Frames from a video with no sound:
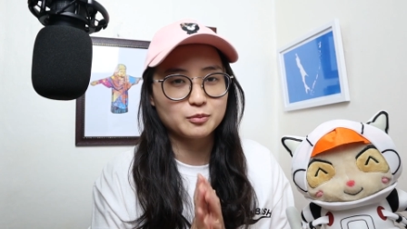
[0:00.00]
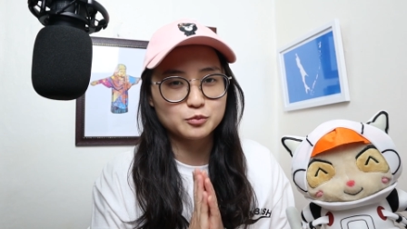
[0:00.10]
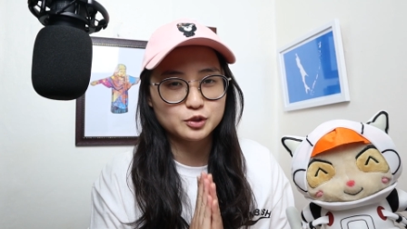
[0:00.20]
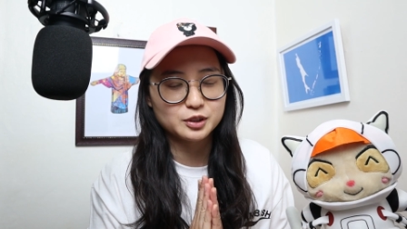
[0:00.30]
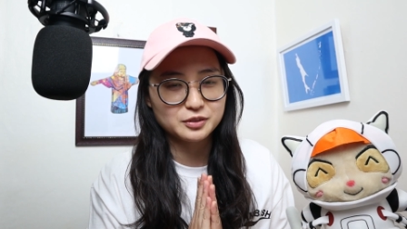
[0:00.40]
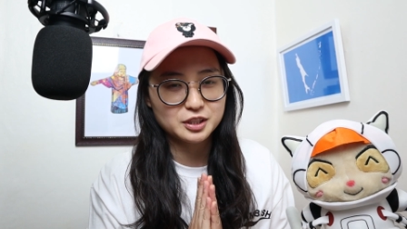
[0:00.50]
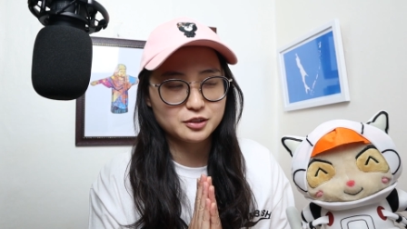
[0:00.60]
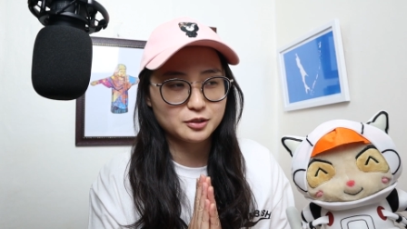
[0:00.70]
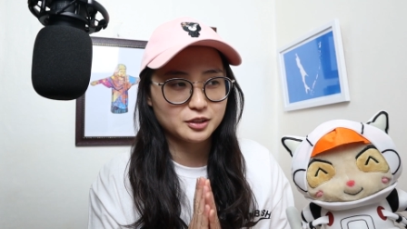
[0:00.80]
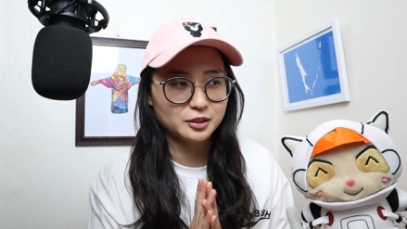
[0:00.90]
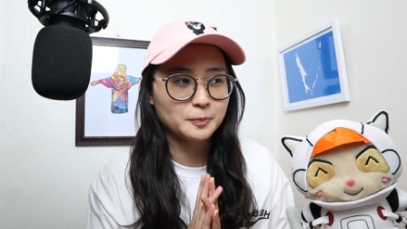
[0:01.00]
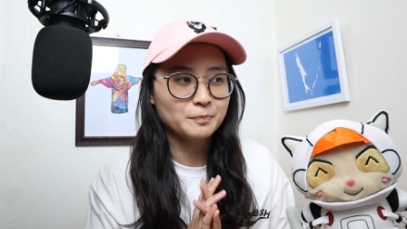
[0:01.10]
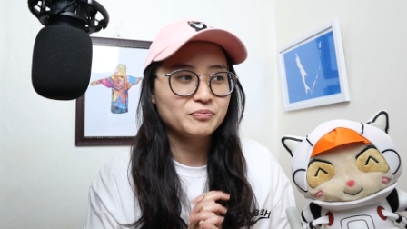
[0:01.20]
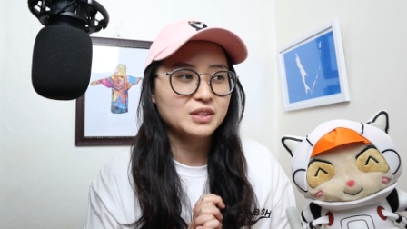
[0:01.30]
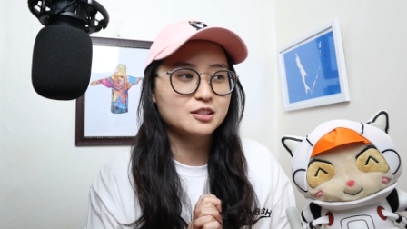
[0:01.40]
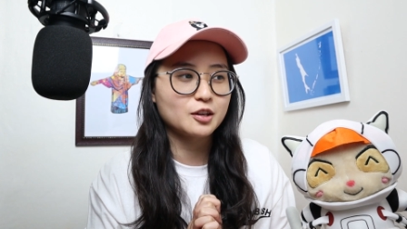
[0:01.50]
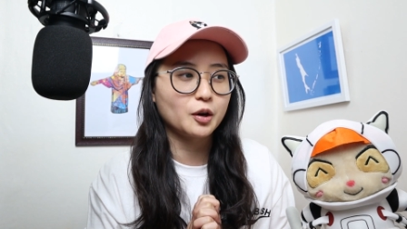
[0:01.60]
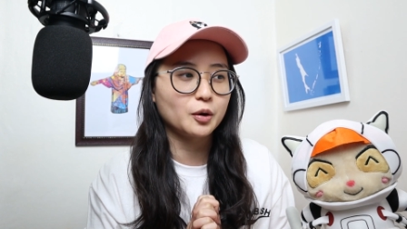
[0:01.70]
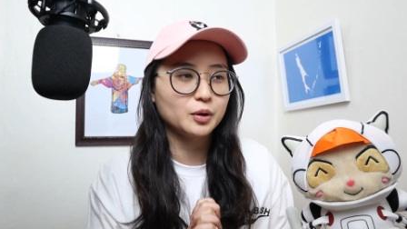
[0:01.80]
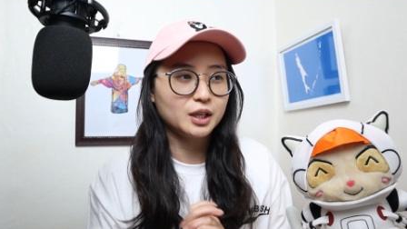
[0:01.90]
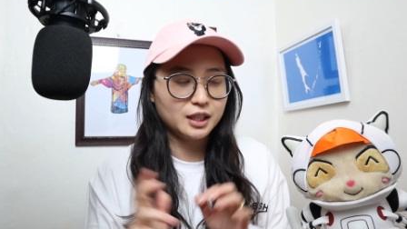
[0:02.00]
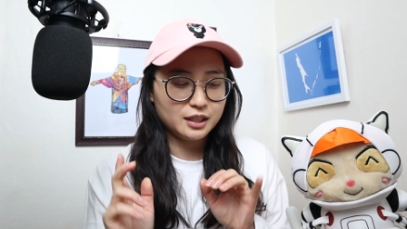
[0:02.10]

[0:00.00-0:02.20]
I'm really very sorry. So